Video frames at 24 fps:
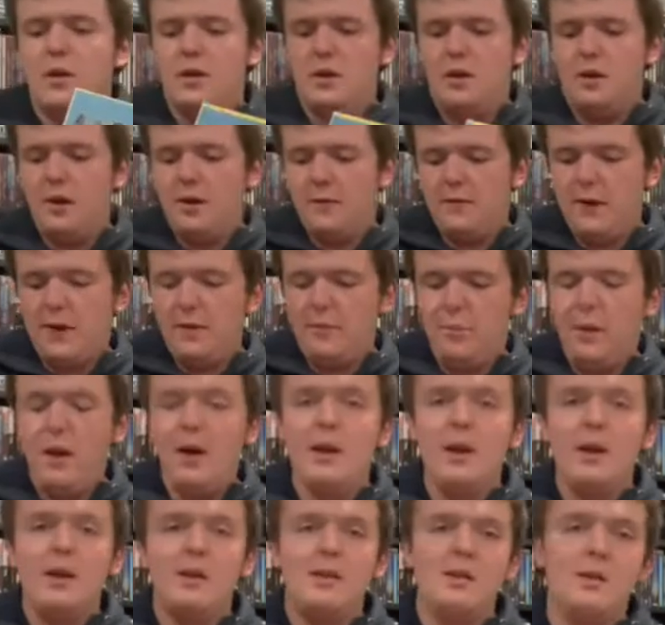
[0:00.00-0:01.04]
If I bought
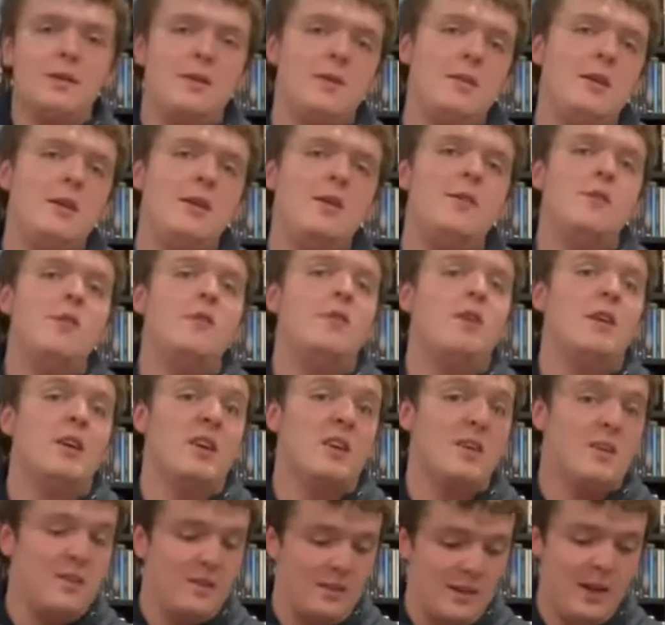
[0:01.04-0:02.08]
it in the sleeve,
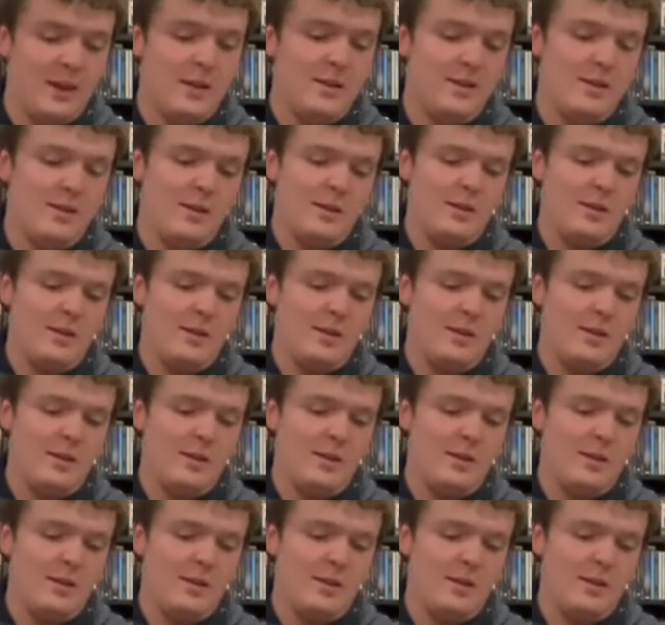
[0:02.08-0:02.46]
it stays in the